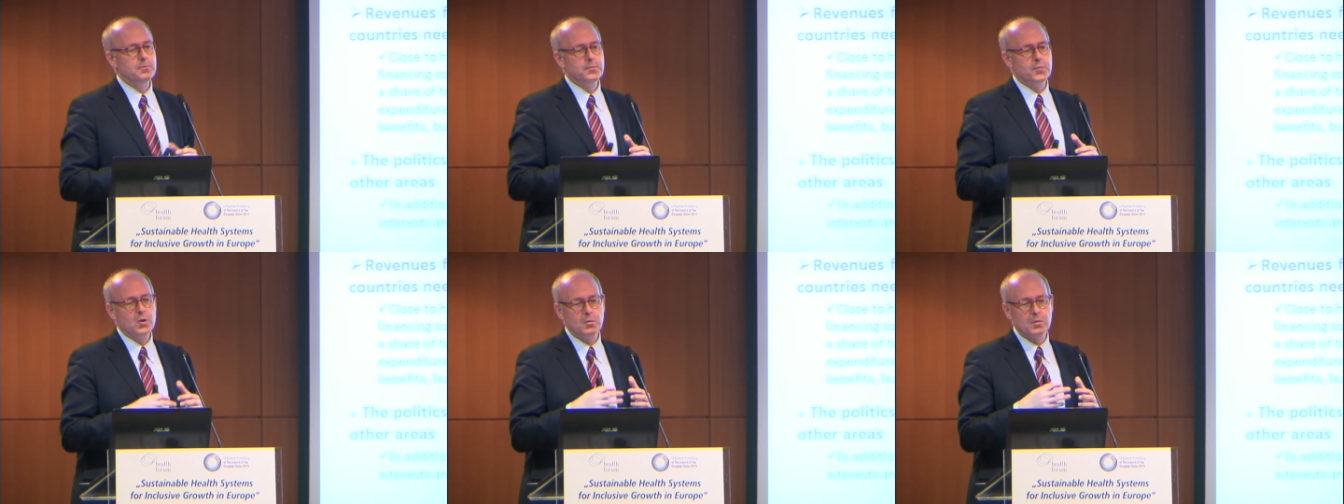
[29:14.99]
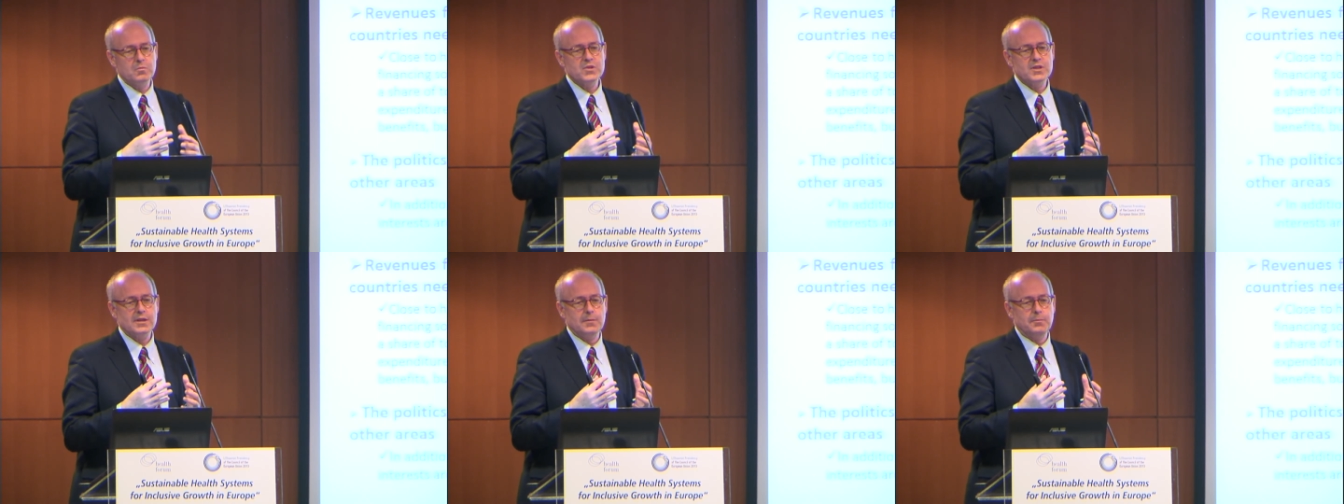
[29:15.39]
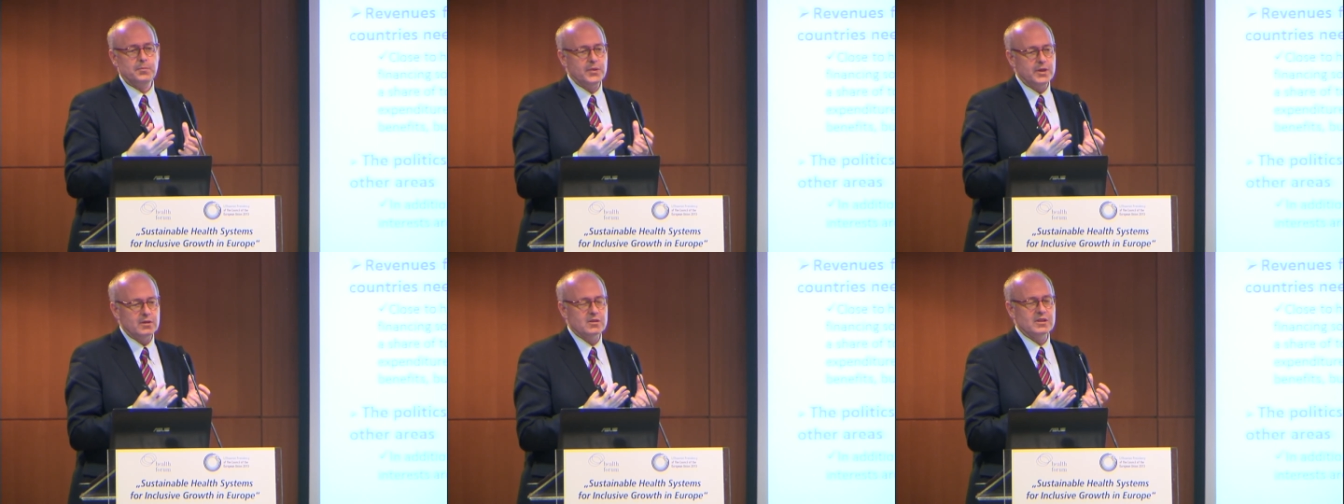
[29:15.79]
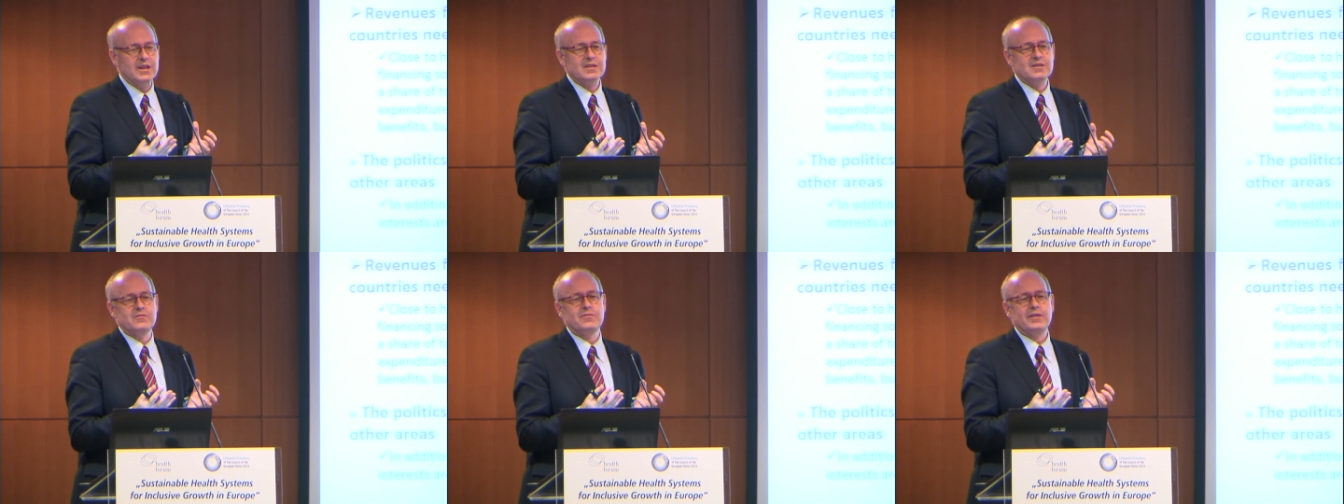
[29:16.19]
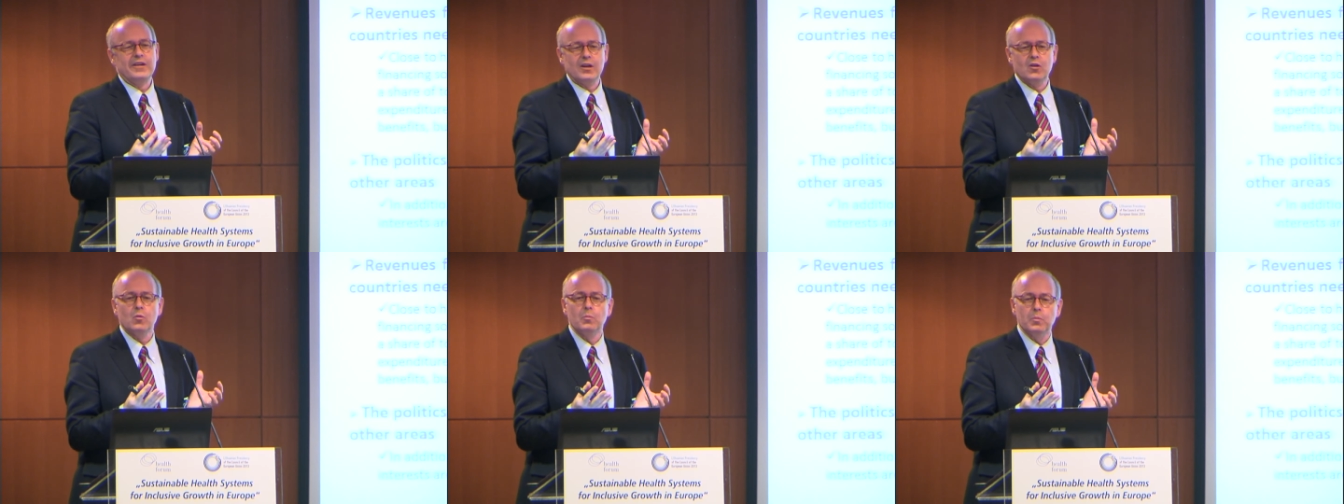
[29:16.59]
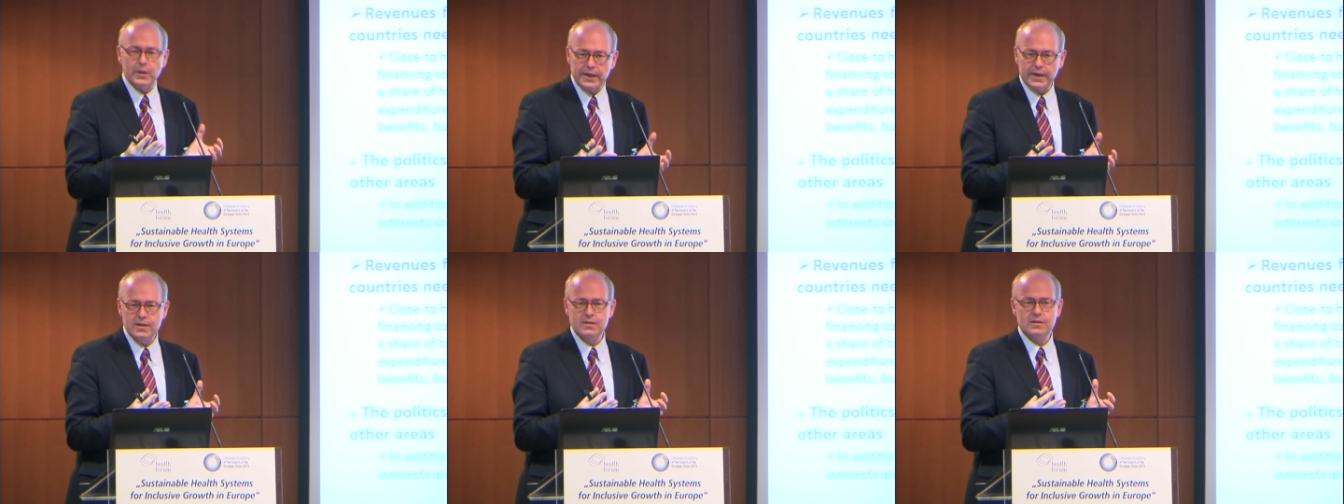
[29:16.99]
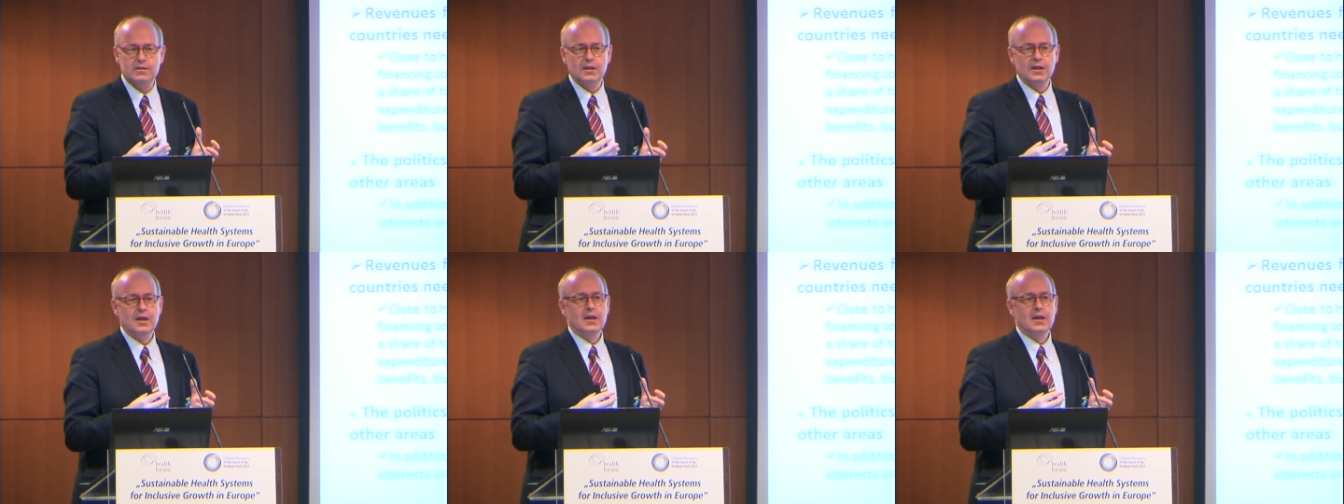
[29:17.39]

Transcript: problems appeared as very complex.